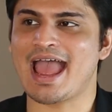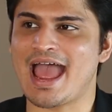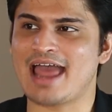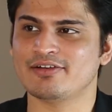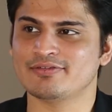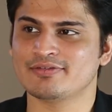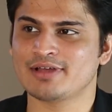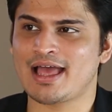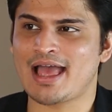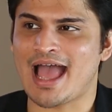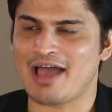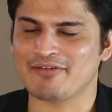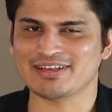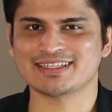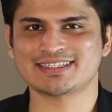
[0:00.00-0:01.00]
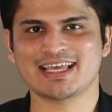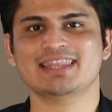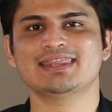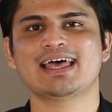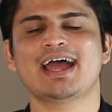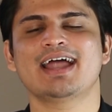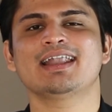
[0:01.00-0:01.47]
And having
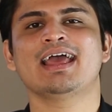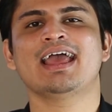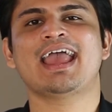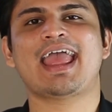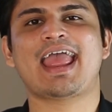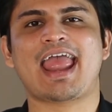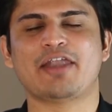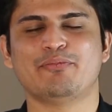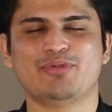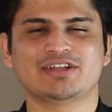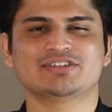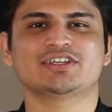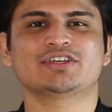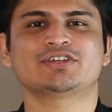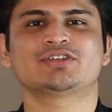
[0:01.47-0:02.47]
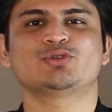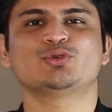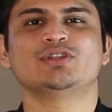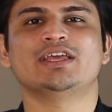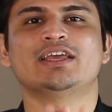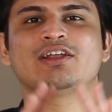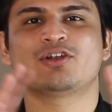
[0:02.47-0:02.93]
said that, it brings us to
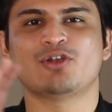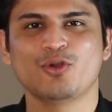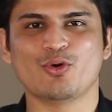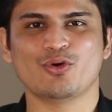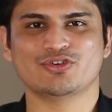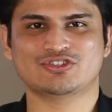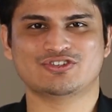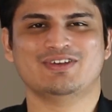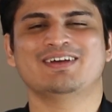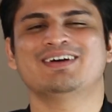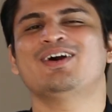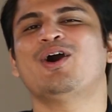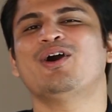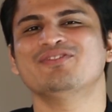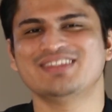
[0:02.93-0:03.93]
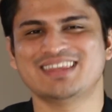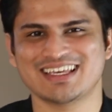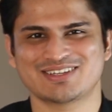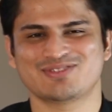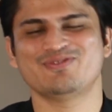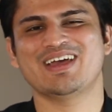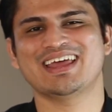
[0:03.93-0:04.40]
the close of
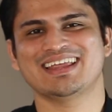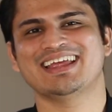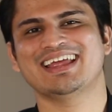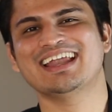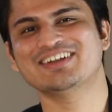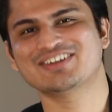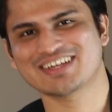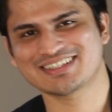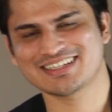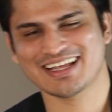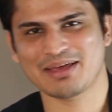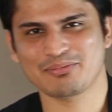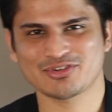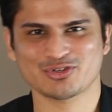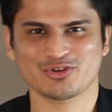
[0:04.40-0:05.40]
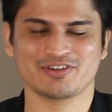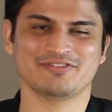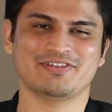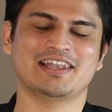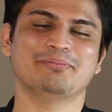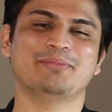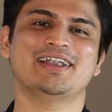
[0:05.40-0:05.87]
this very interesting episode
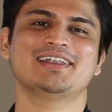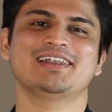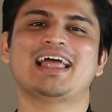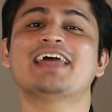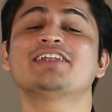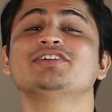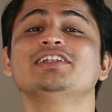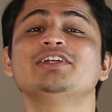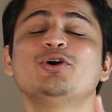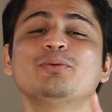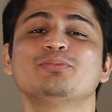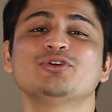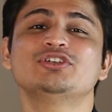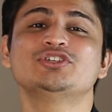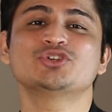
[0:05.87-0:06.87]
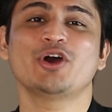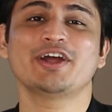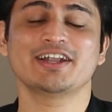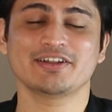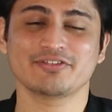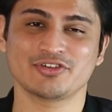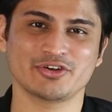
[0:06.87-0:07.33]
of Elemental. I really hope you
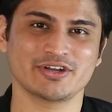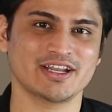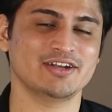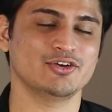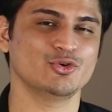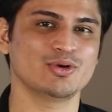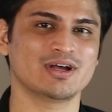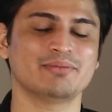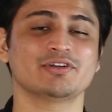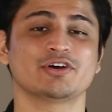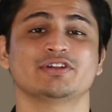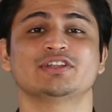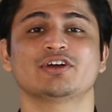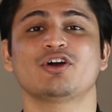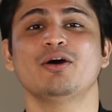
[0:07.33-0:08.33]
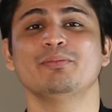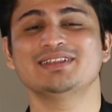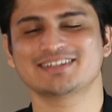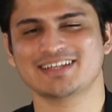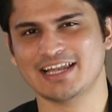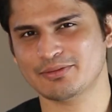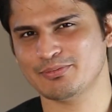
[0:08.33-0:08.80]
enjoyed it. If you did, do come down in the
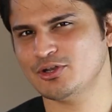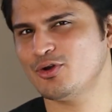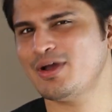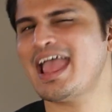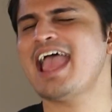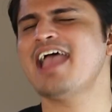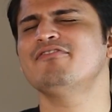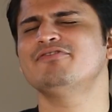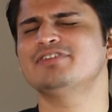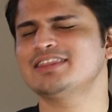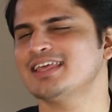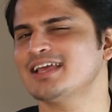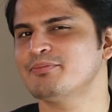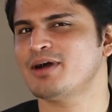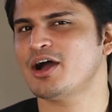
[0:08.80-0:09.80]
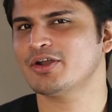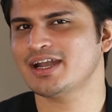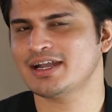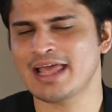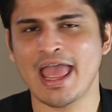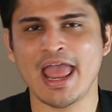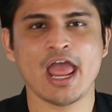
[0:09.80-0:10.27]
comments and let me know everything about
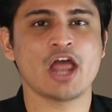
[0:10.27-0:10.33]
it.